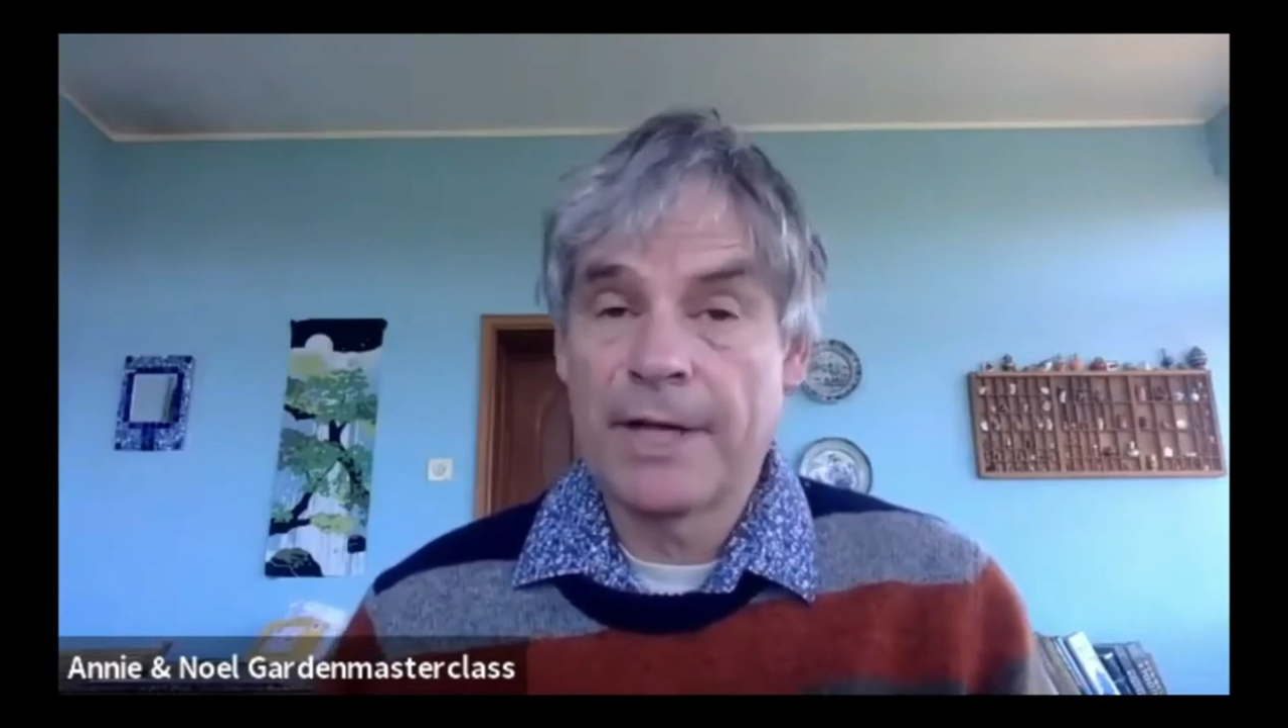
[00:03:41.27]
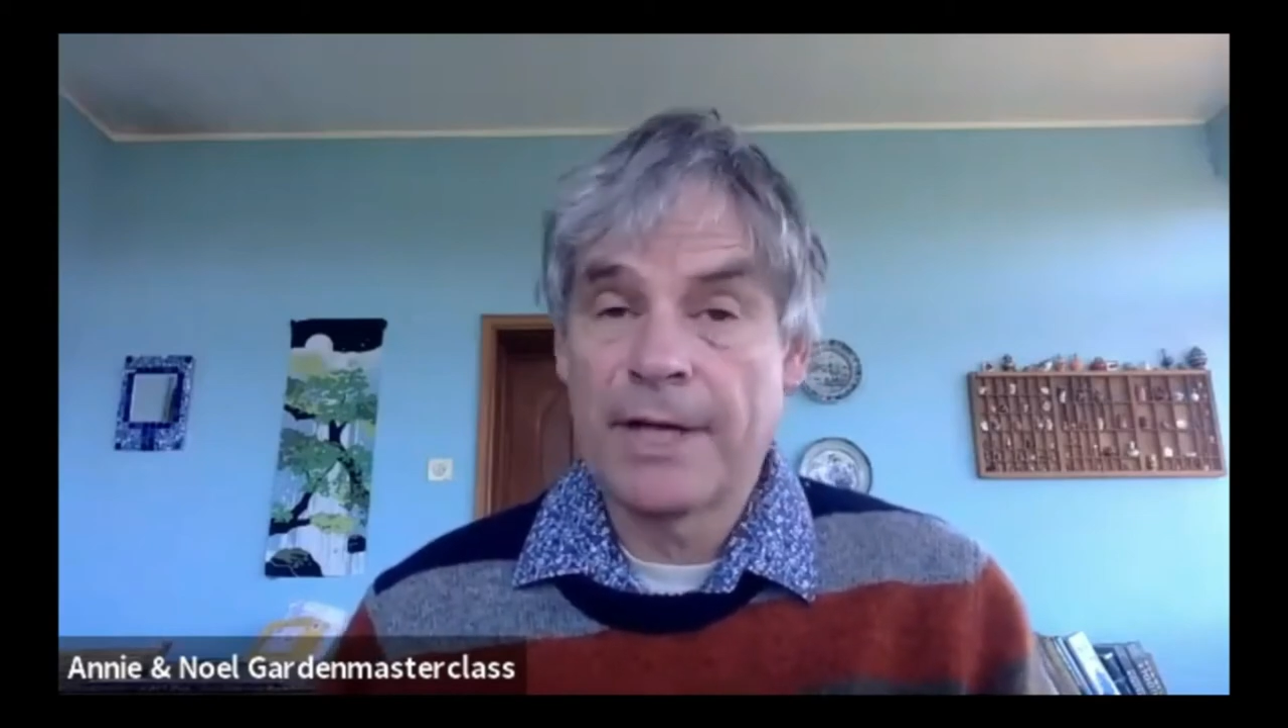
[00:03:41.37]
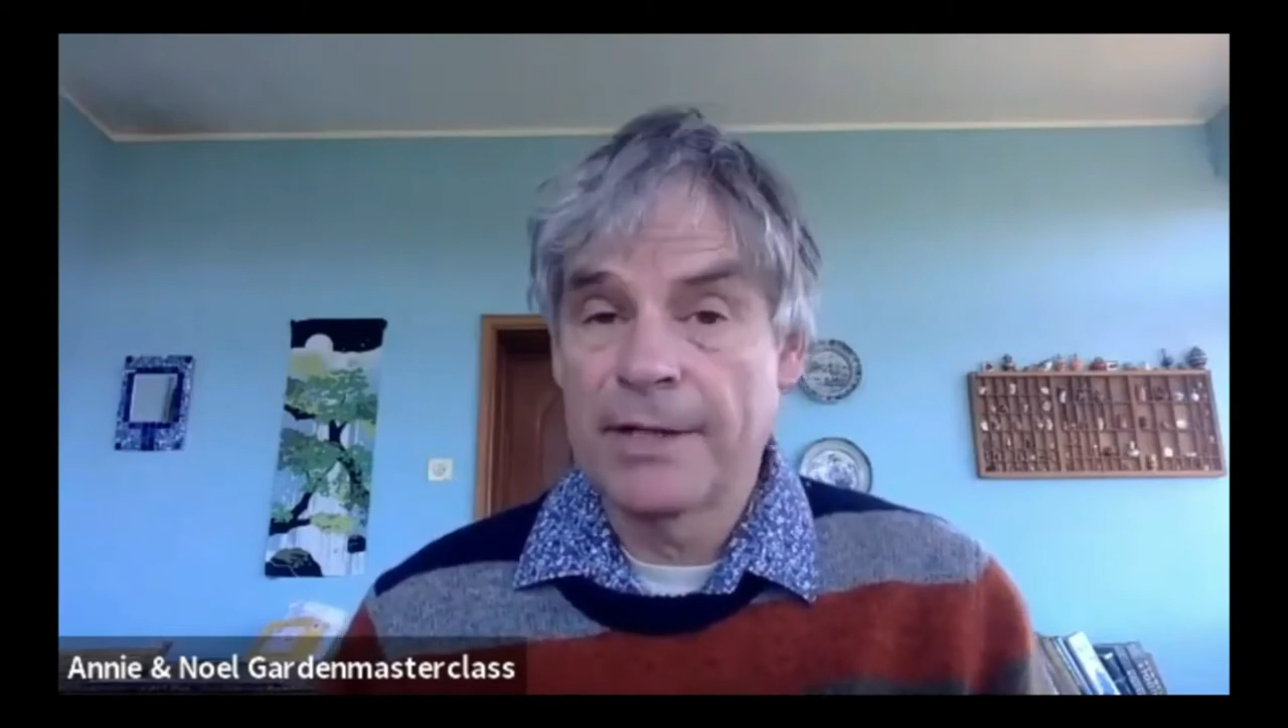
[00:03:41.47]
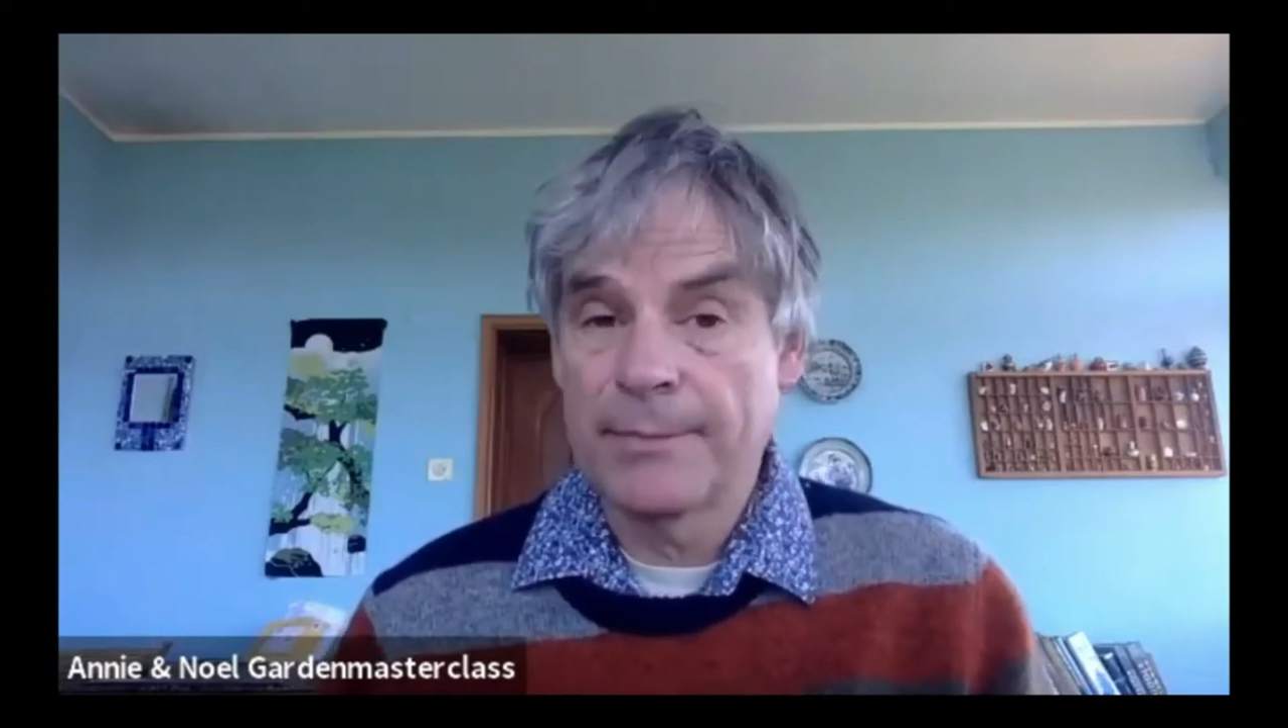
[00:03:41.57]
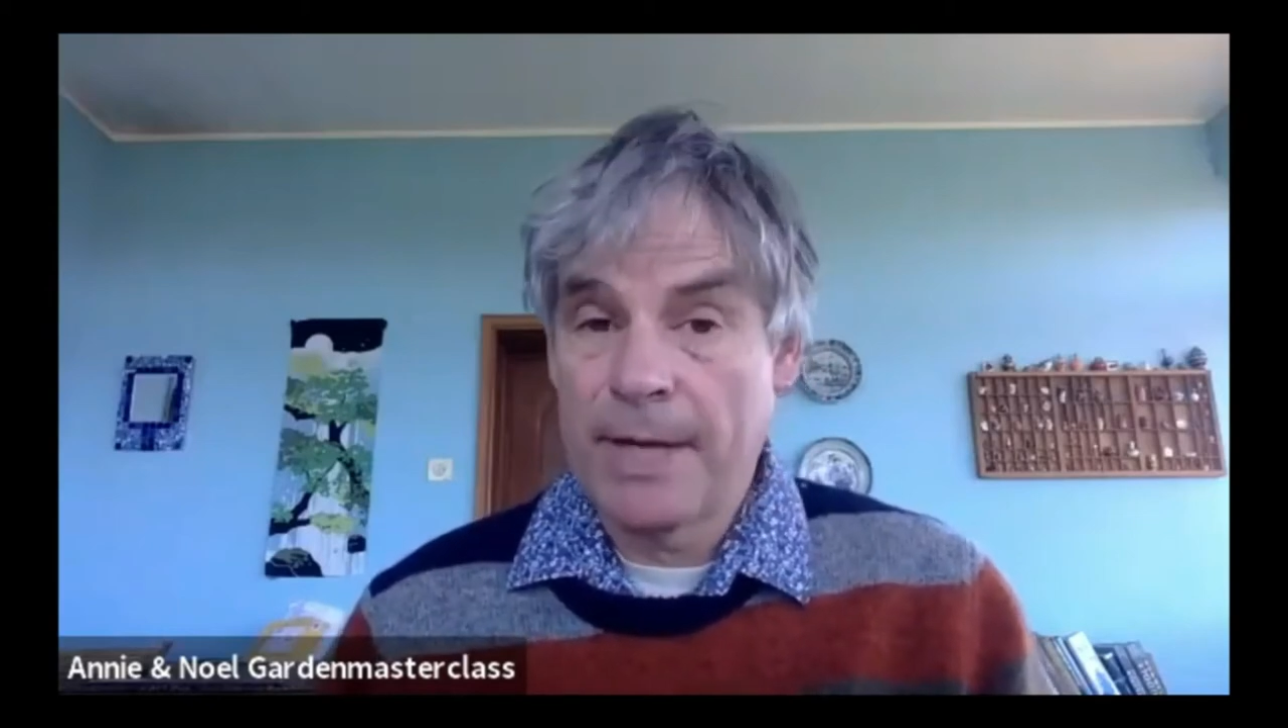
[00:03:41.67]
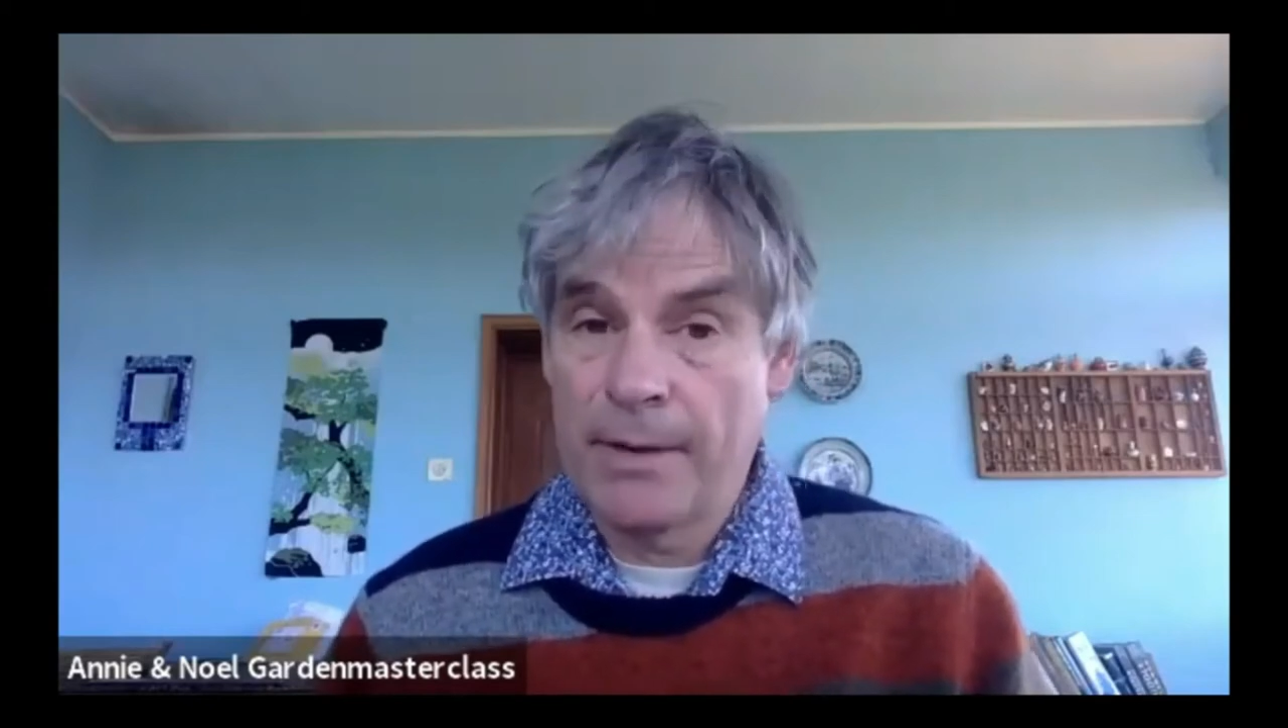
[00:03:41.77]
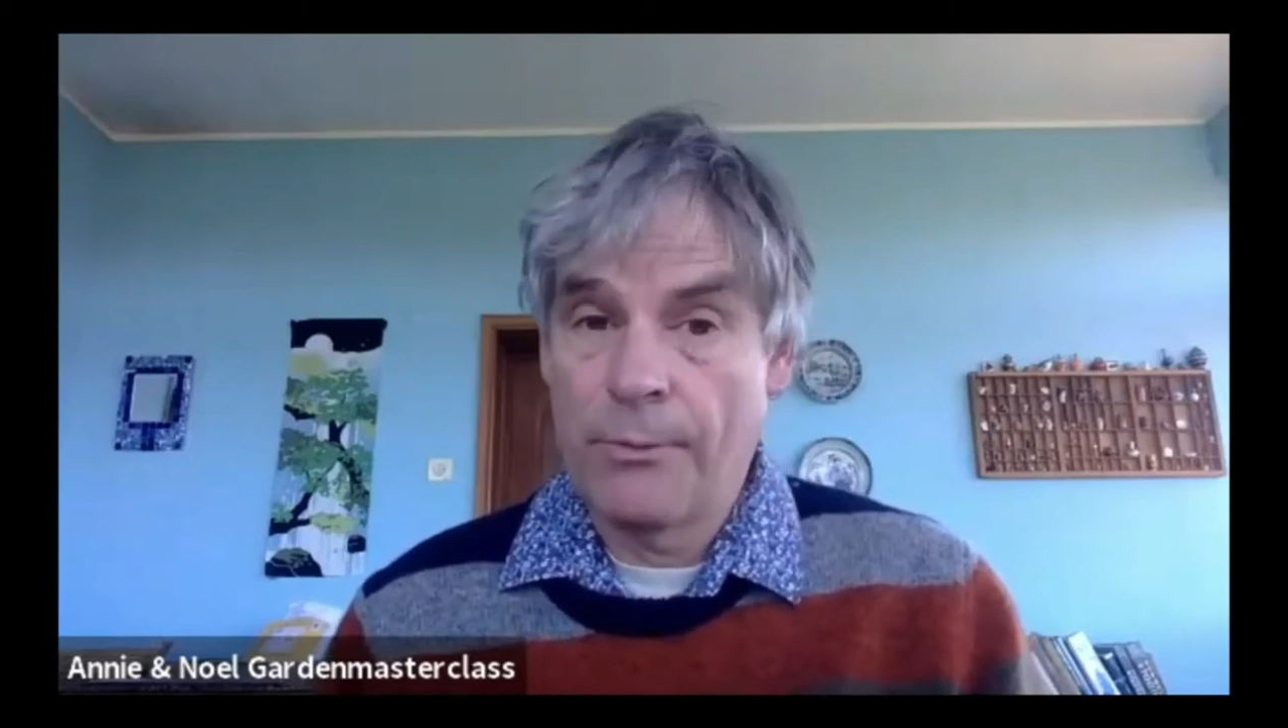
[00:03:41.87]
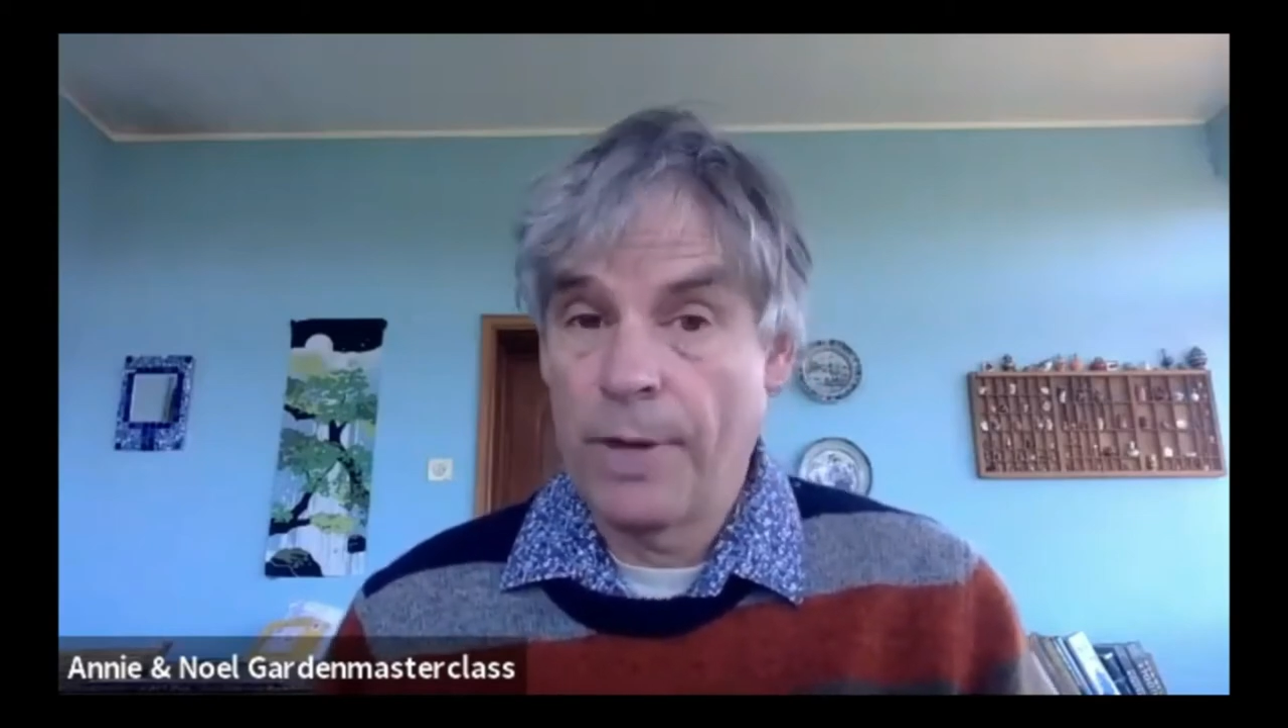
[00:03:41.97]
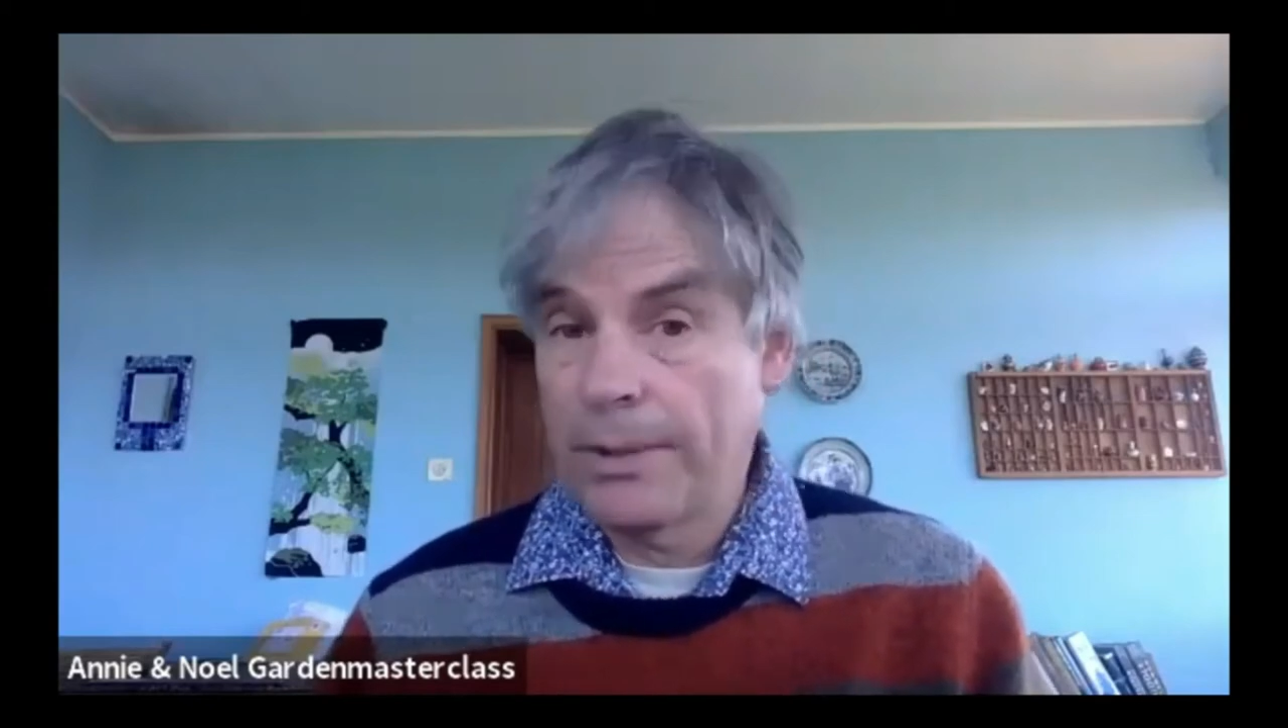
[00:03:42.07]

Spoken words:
designed by a